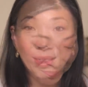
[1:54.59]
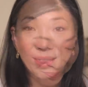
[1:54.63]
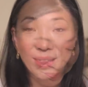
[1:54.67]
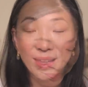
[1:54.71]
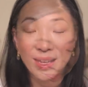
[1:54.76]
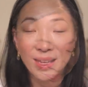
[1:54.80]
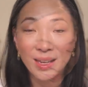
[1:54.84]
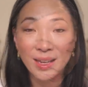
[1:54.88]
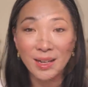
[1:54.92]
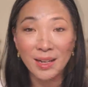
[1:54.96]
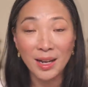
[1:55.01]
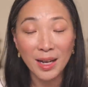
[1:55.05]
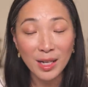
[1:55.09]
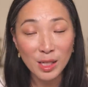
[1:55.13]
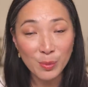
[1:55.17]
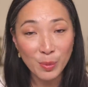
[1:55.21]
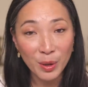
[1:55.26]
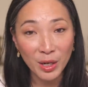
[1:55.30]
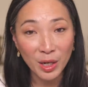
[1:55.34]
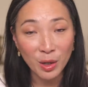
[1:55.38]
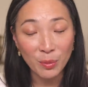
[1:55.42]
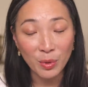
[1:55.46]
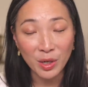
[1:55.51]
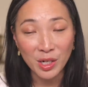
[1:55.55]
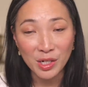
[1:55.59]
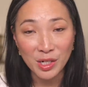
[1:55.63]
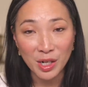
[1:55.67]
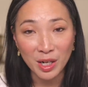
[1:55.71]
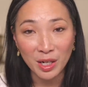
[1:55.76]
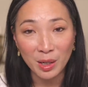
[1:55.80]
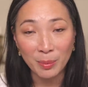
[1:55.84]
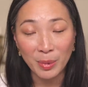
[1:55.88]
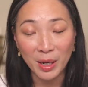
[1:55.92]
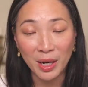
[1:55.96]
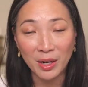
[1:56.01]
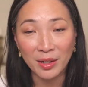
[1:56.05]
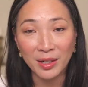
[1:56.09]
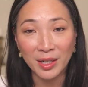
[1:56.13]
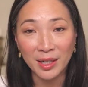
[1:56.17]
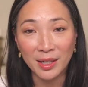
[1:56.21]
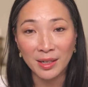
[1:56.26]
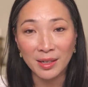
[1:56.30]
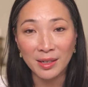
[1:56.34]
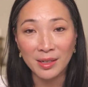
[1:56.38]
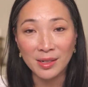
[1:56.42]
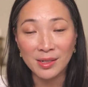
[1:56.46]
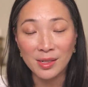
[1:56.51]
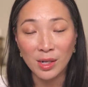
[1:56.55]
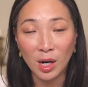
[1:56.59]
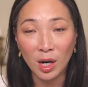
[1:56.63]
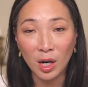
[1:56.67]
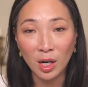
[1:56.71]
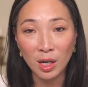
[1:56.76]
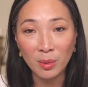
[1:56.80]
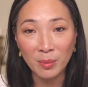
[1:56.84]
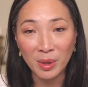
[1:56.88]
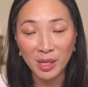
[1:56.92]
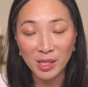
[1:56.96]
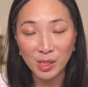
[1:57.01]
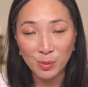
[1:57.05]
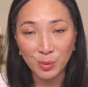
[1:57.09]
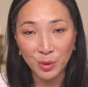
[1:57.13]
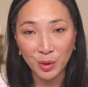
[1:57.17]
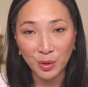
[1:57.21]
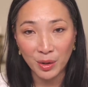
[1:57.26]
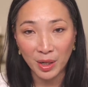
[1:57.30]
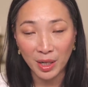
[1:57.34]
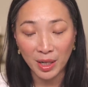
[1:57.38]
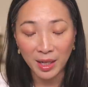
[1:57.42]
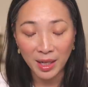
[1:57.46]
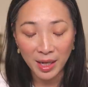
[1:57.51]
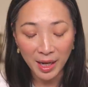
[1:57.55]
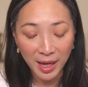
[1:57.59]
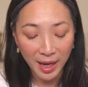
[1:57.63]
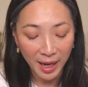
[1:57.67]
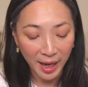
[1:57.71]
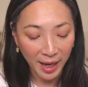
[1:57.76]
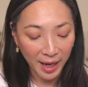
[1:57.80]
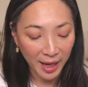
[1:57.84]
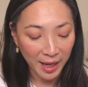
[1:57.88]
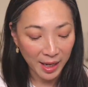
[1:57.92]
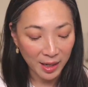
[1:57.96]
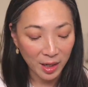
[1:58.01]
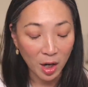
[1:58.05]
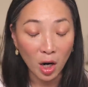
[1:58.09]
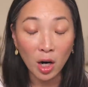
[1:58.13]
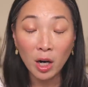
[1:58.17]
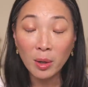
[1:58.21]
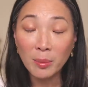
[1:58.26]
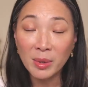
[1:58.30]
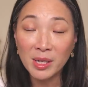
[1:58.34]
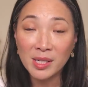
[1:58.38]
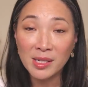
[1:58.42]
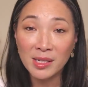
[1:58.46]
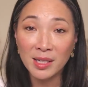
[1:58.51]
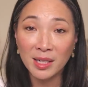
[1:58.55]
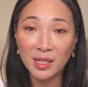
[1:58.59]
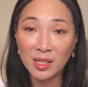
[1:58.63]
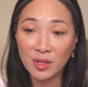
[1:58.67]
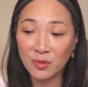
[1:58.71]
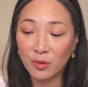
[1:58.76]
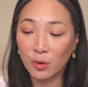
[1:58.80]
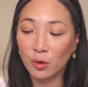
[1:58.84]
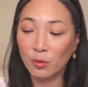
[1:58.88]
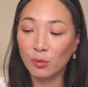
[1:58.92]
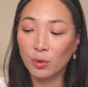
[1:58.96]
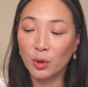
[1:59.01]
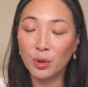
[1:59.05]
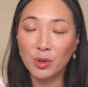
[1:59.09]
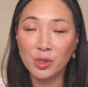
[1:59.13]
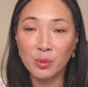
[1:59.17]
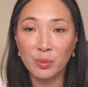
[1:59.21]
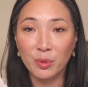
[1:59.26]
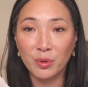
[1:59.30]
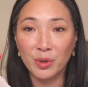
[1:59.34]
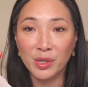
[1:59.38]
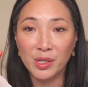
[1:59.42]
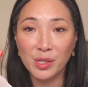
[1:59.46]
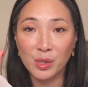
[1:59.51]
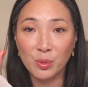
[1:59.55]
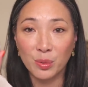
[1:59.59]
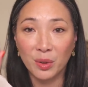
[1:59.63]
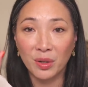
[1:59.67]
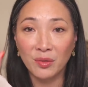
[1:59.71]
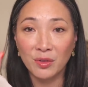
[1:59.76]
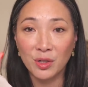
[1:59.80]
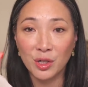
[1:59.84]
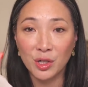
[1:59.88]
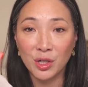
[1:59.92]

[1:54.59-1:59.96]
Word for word: The next brand I want to talk about is R M S Beauty, and R M S stands for Rosemary Swift.